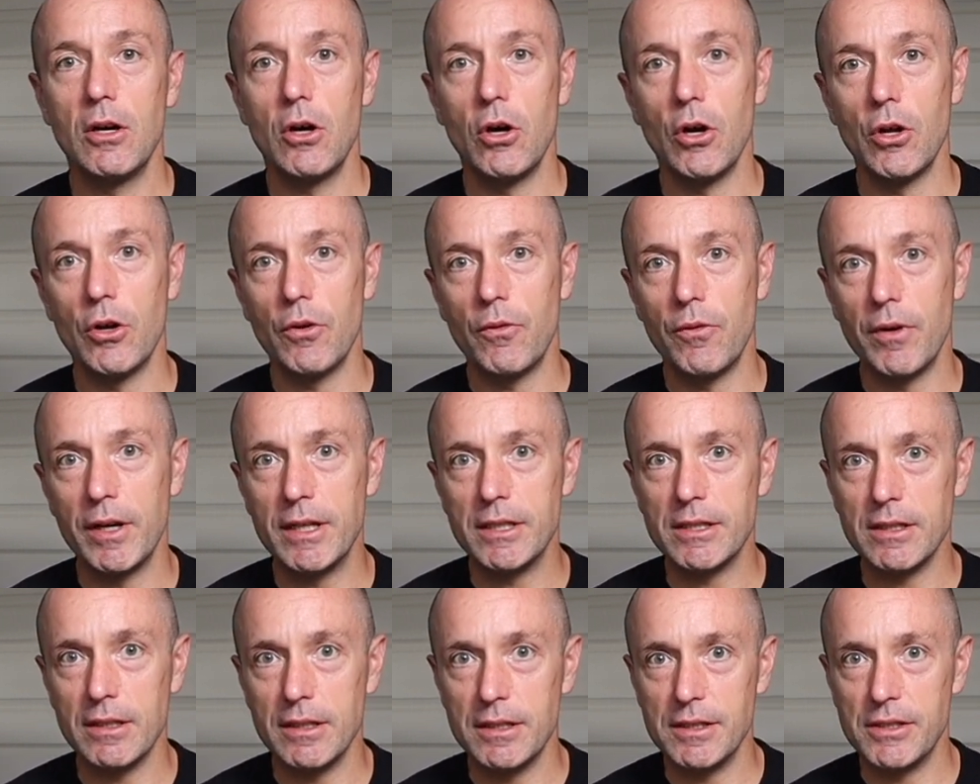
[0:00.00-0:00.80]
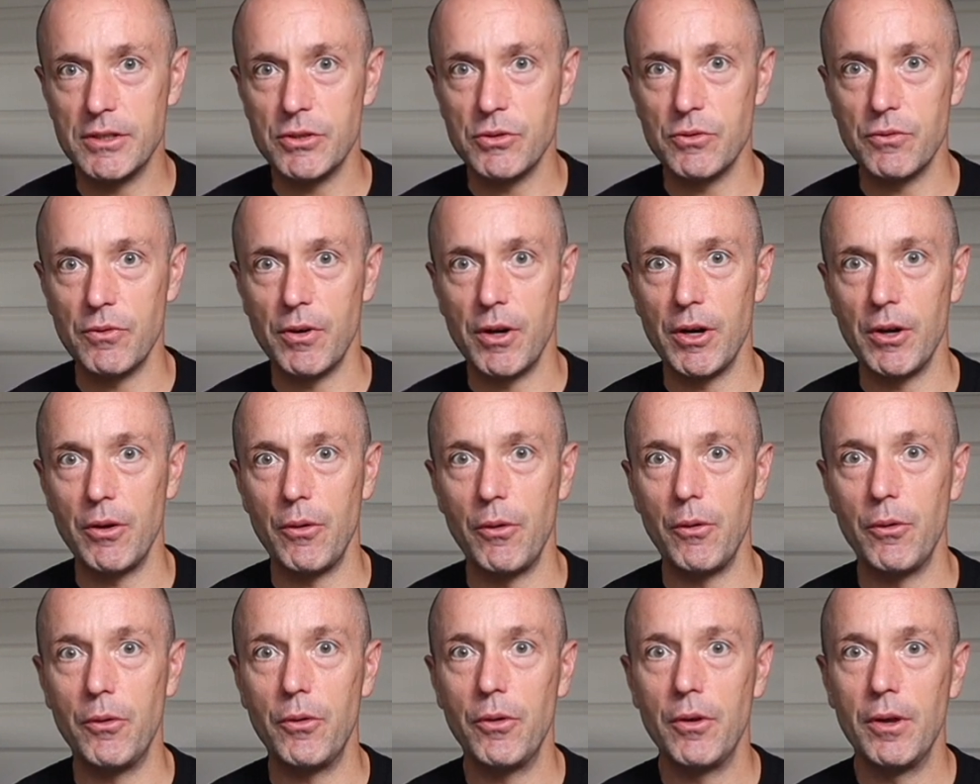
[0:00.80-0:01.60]
On a race like Silk
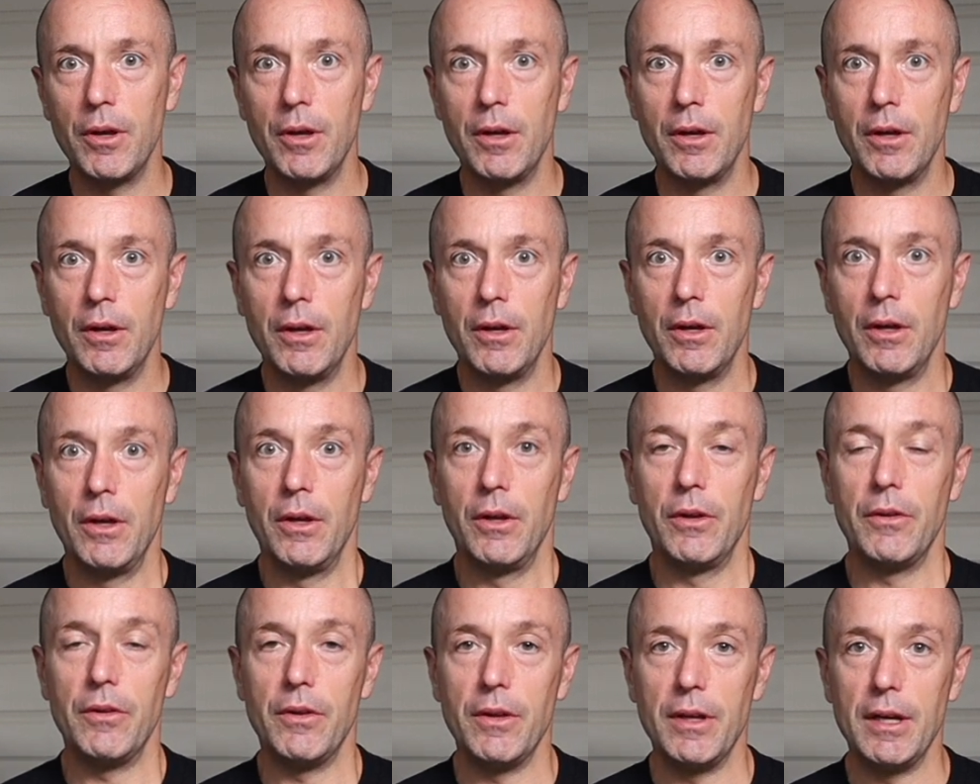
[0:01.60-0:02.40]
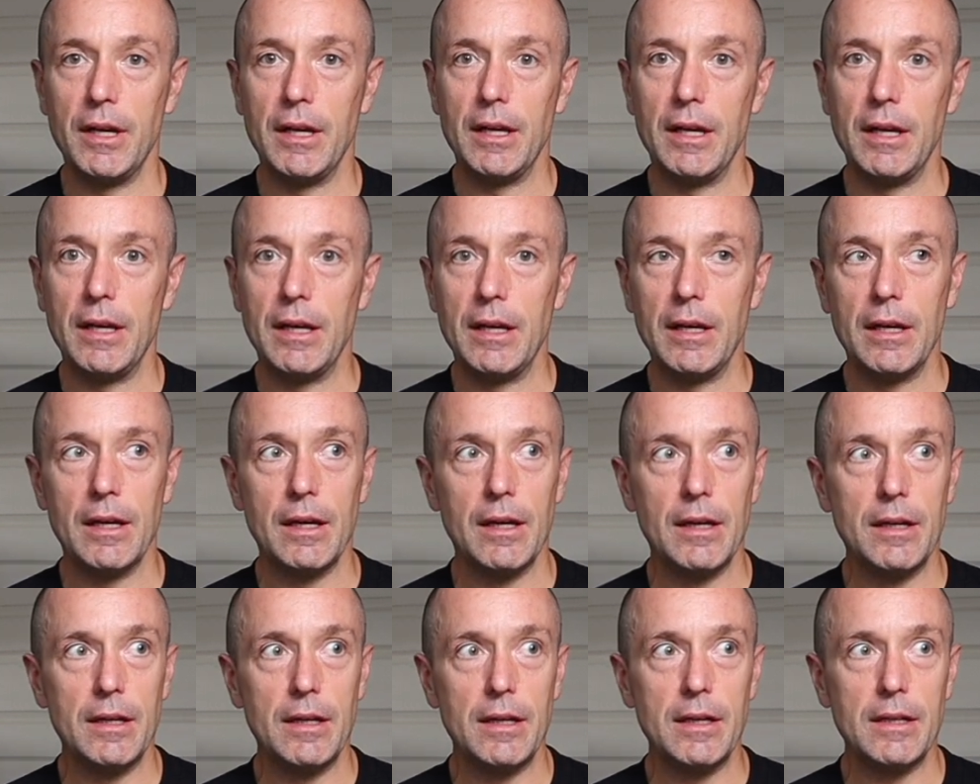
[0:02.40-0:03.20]
Road, the
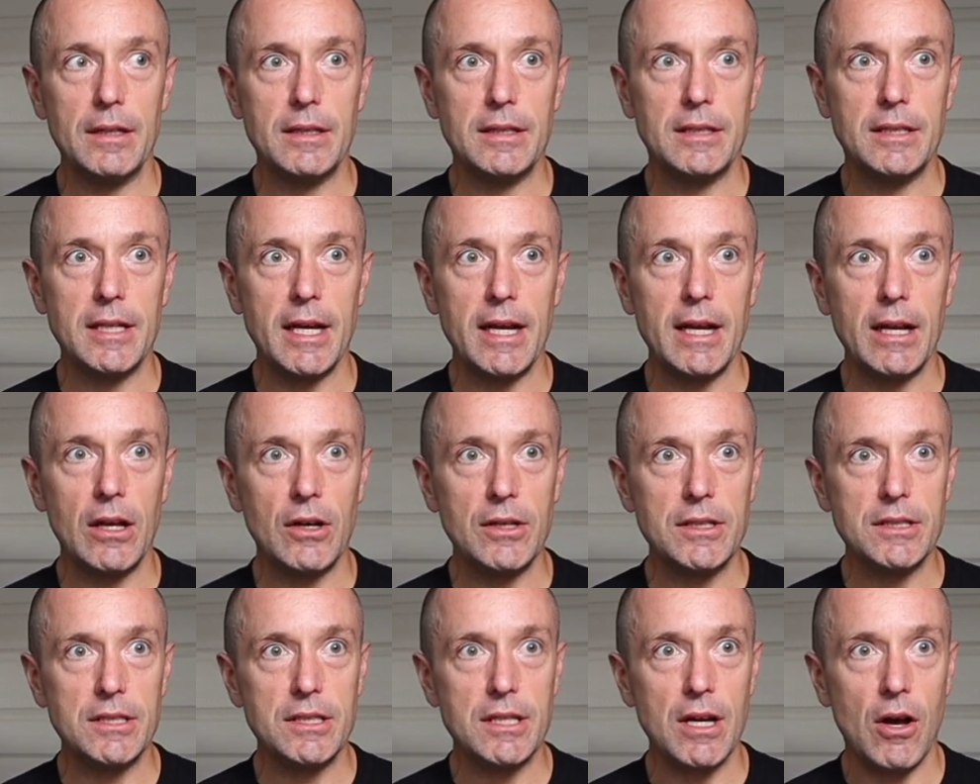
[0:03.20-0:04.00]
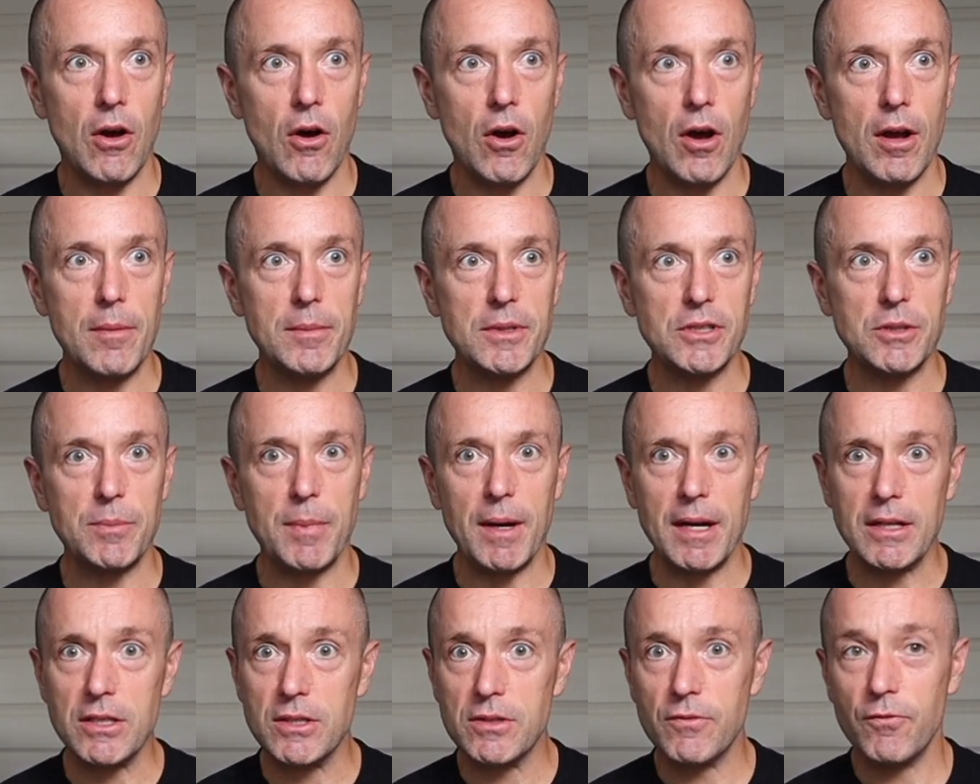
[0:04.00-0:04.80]
daylight time is
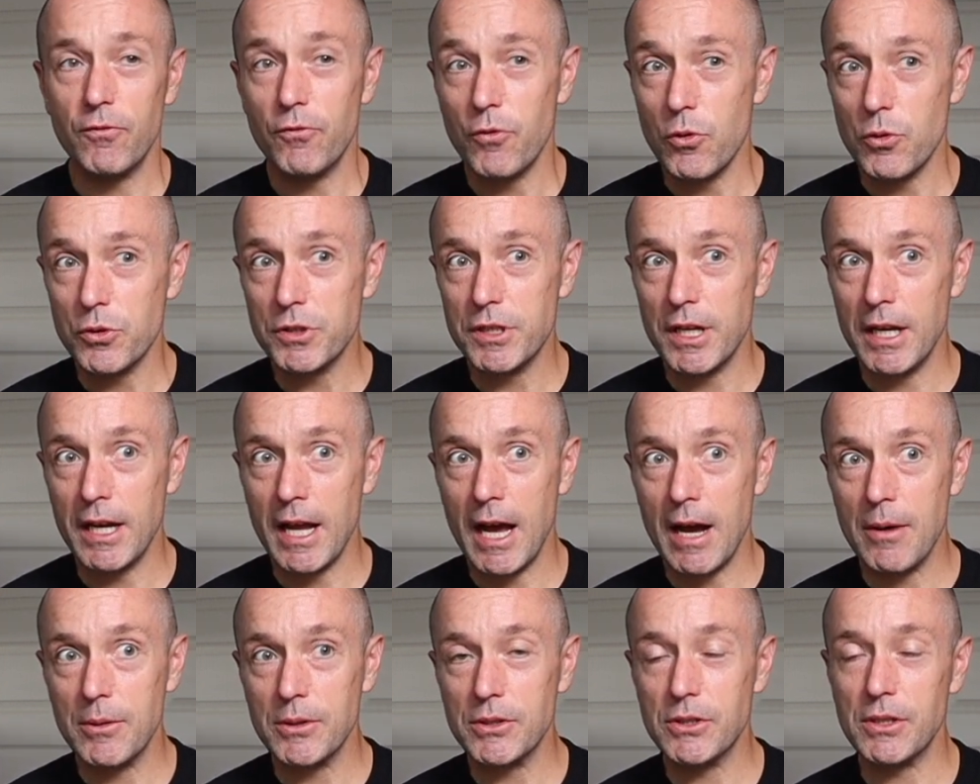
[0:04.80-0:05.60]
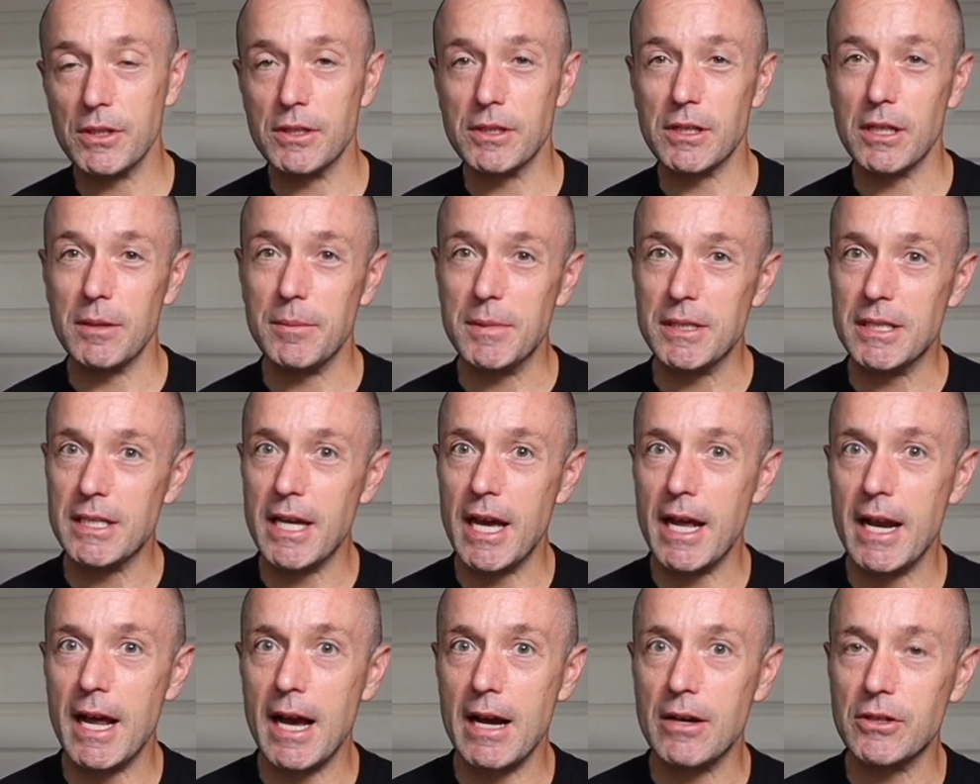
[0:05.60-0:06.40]
about 14 hours, so there's going to be
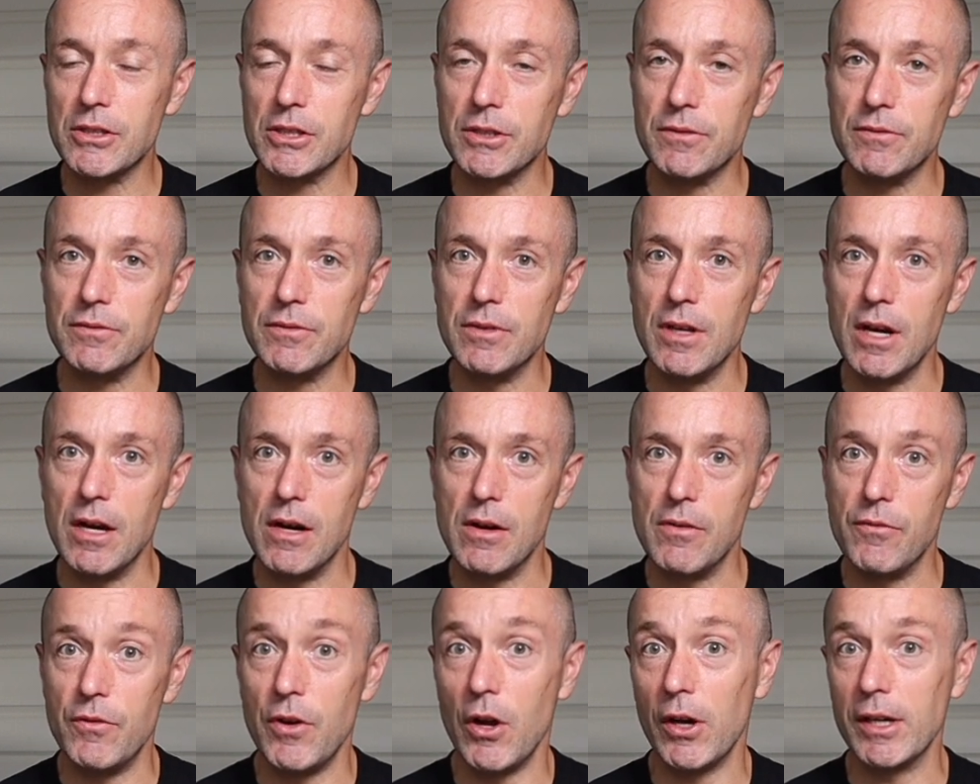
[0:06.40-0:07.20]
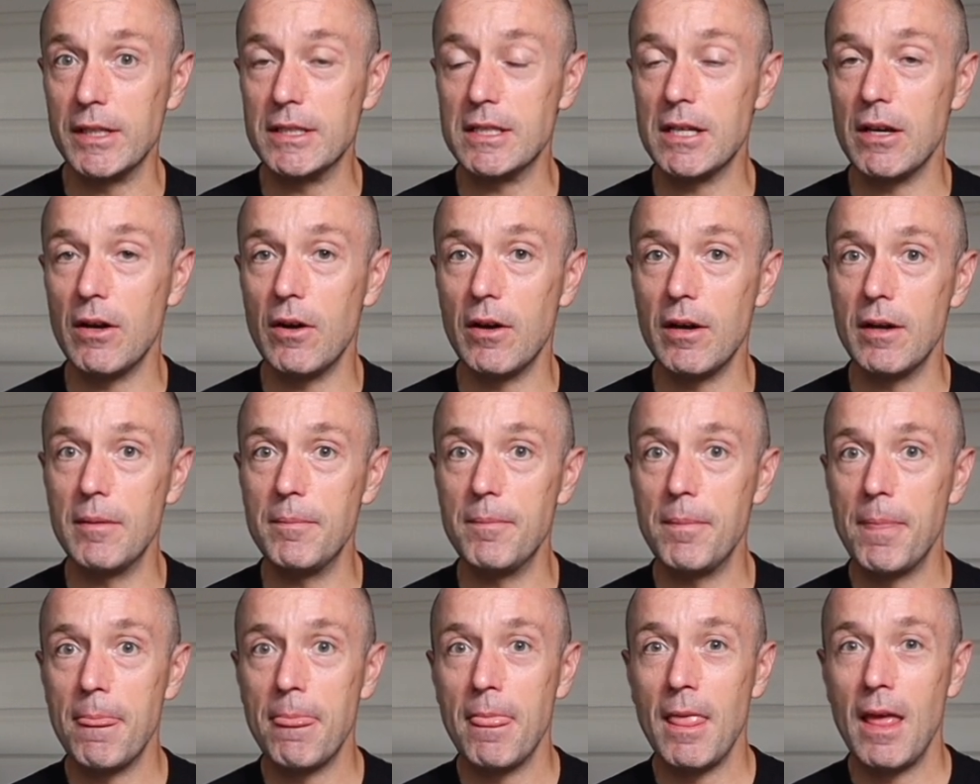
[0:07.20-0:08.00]
10 hours of night
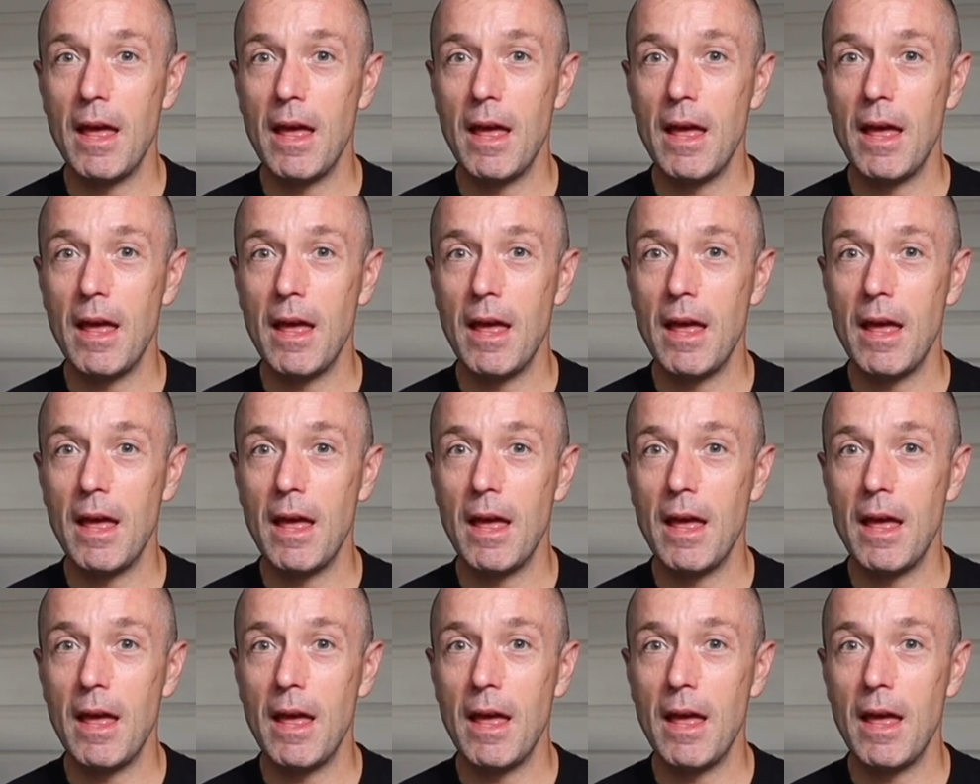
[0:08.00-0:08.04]
time,